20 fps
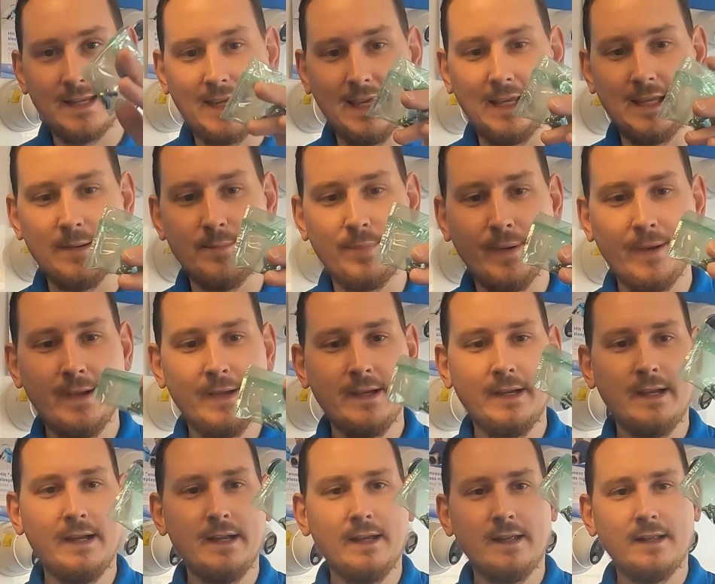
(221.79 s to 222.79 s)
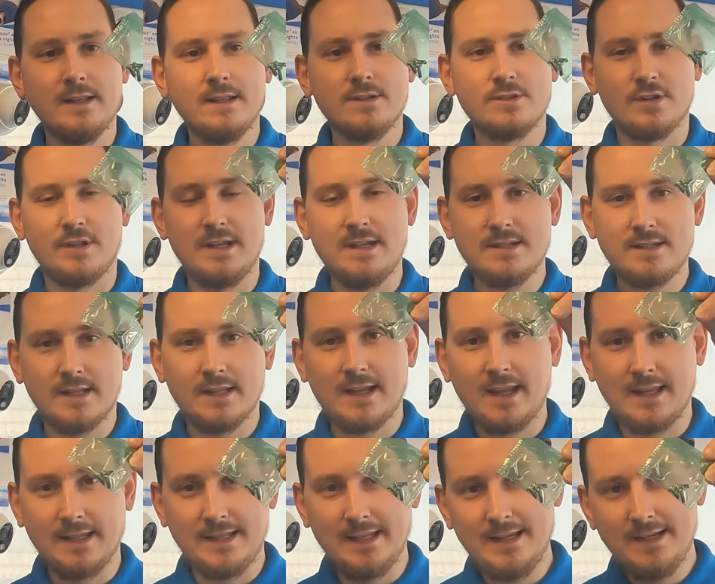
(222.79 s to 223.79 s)
keep. So these are
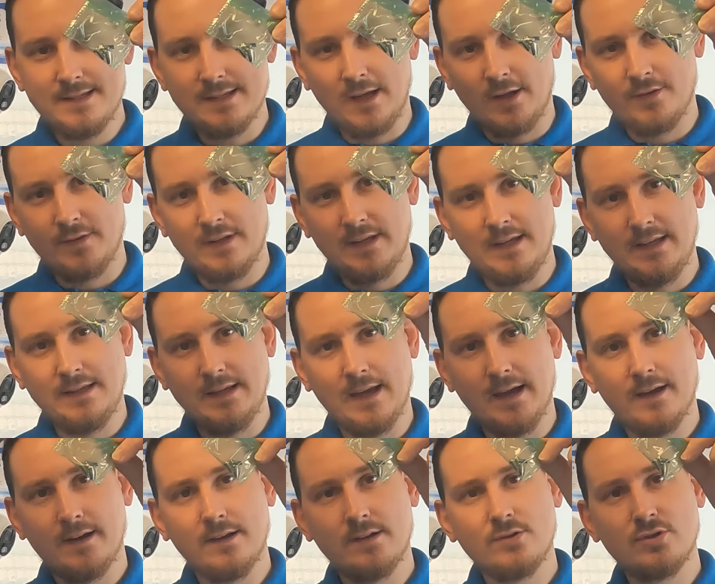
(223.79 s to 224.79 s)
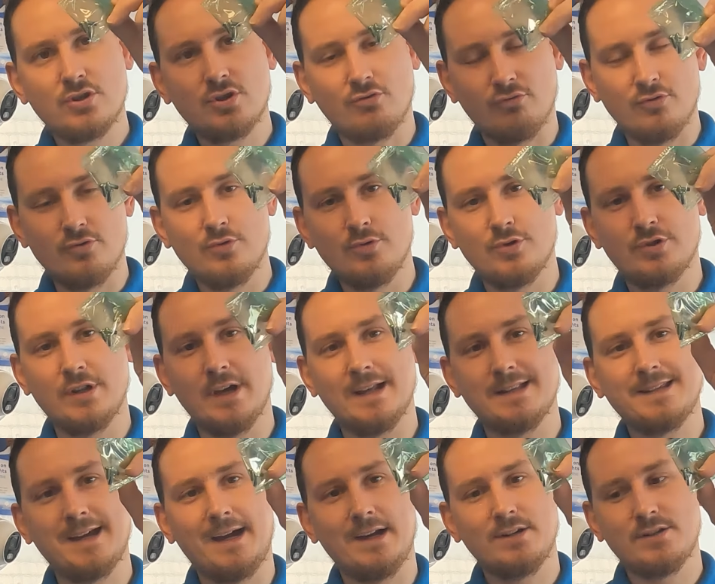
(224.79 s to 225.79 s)
the screws that
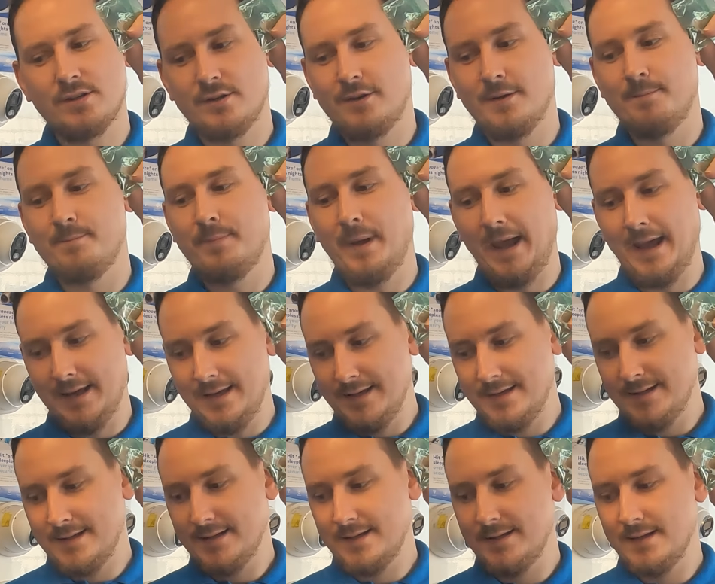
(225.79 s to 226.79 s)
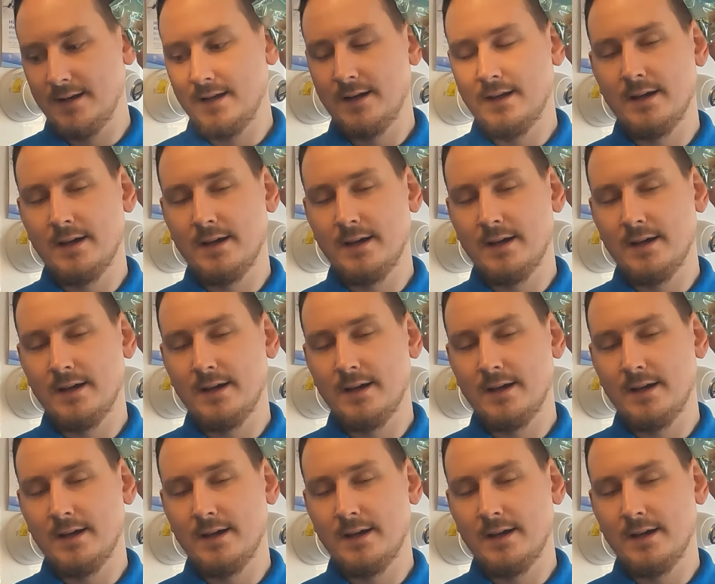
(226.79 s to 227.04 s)
attach the base